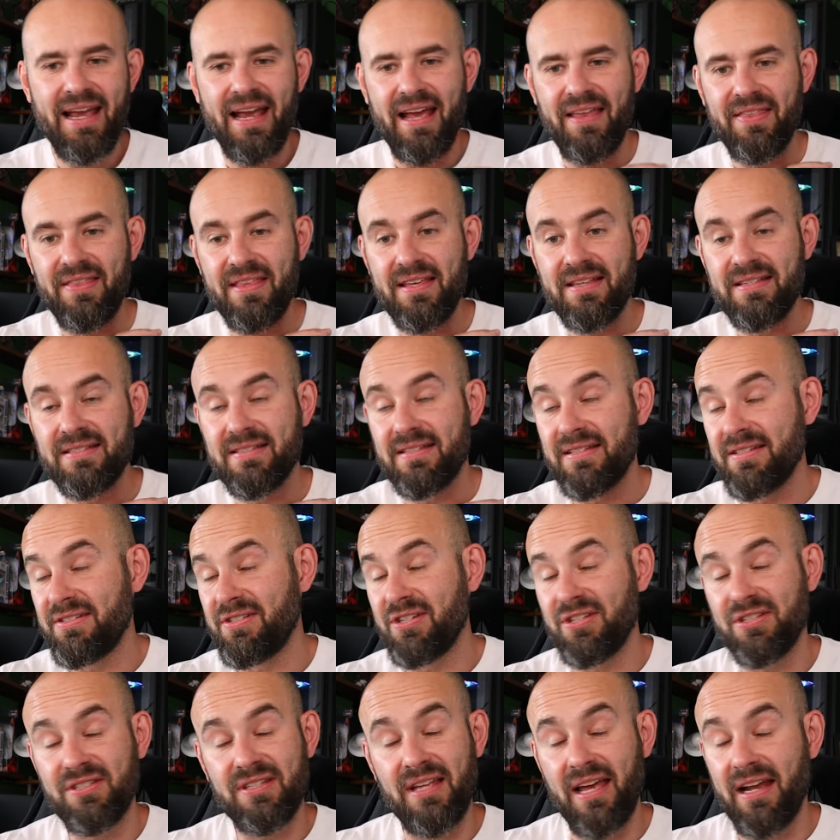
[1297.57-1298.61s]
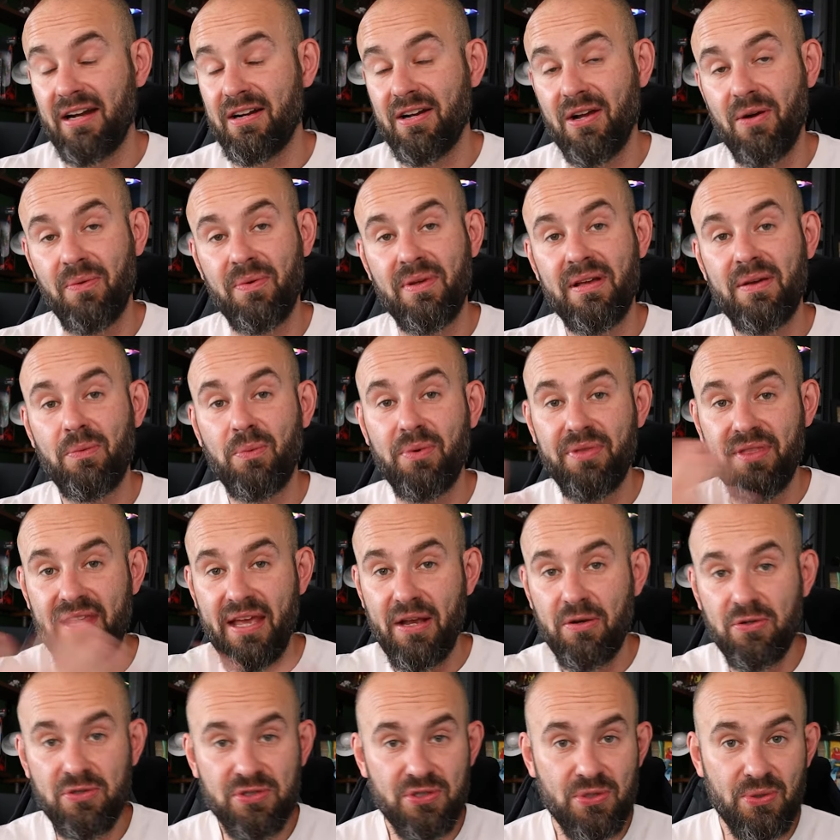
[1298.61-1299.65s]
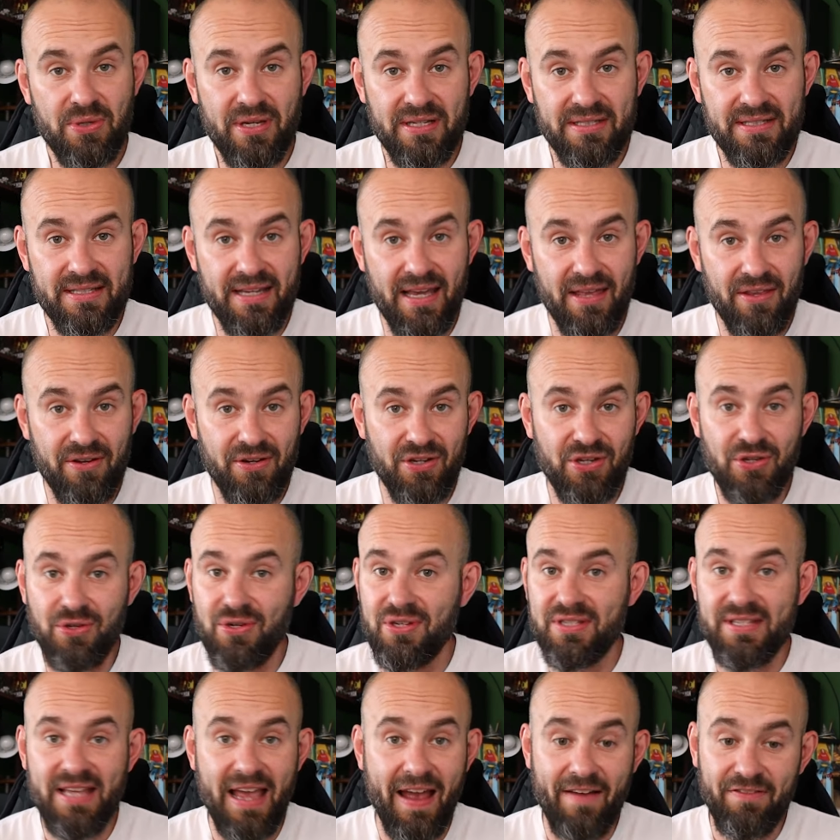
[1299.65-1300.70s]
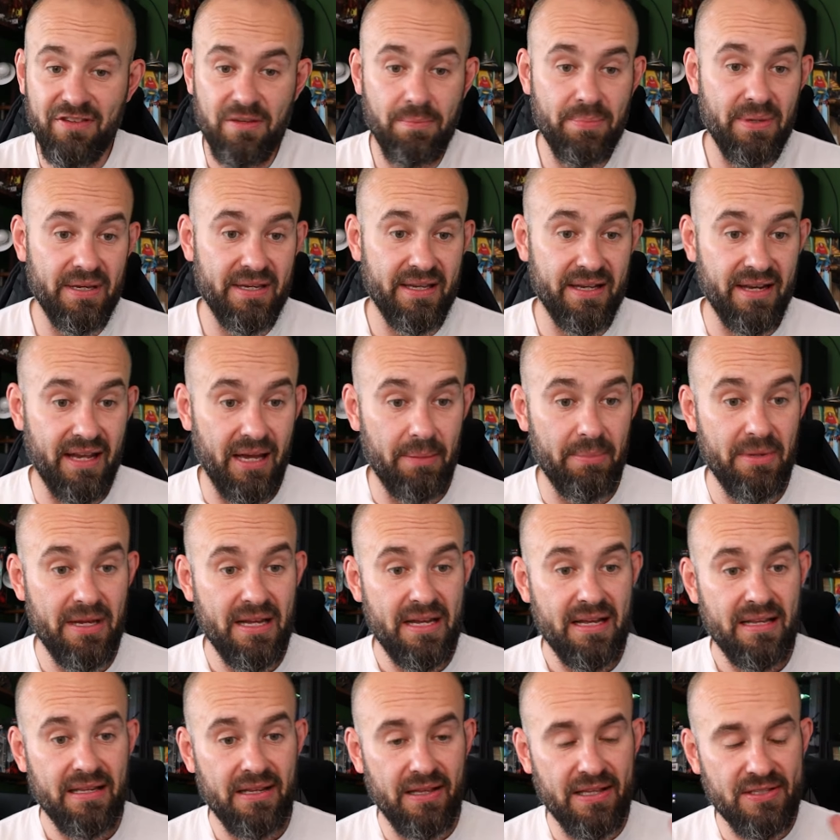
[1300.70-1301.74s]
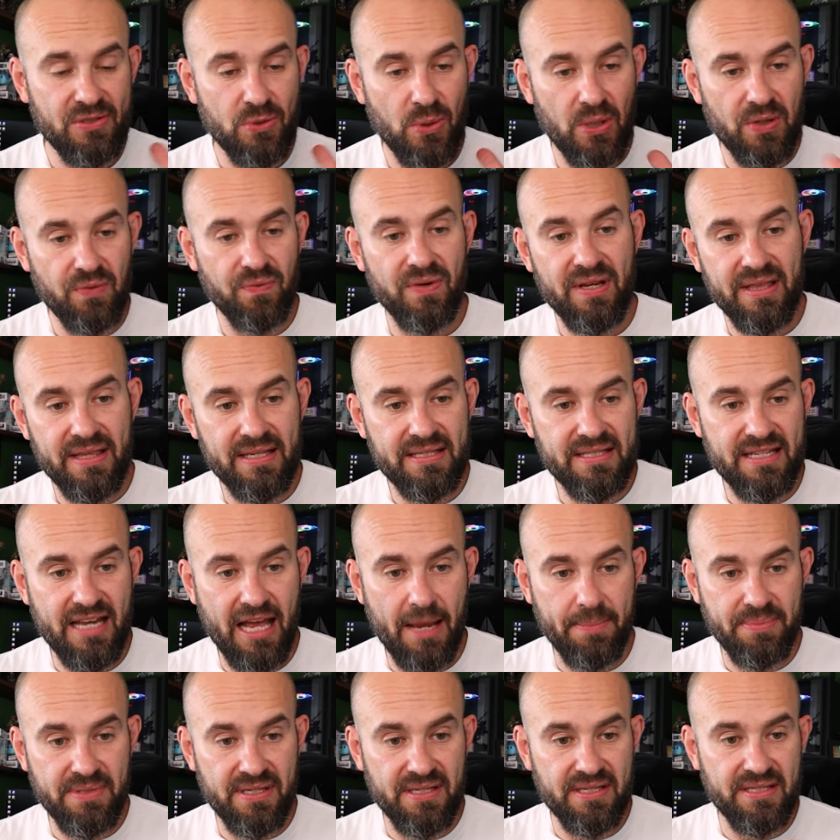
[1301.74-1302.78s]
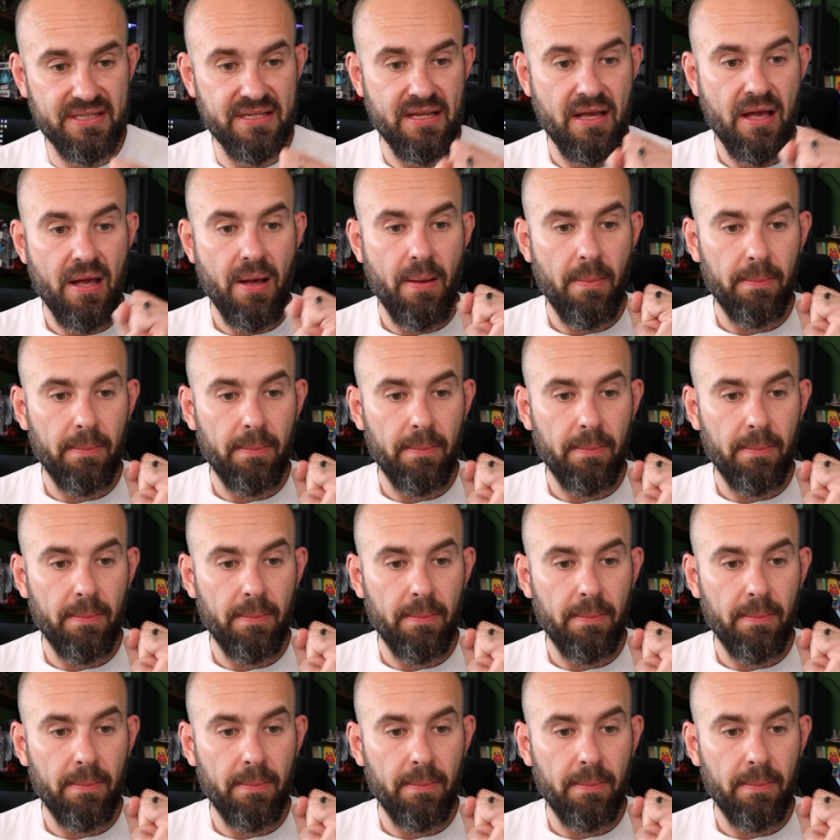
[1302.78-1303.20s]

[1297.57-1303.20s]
And this is just, I don't know, when those two get together, you just have to pick it up. Now let's go ahead and read the synopsis.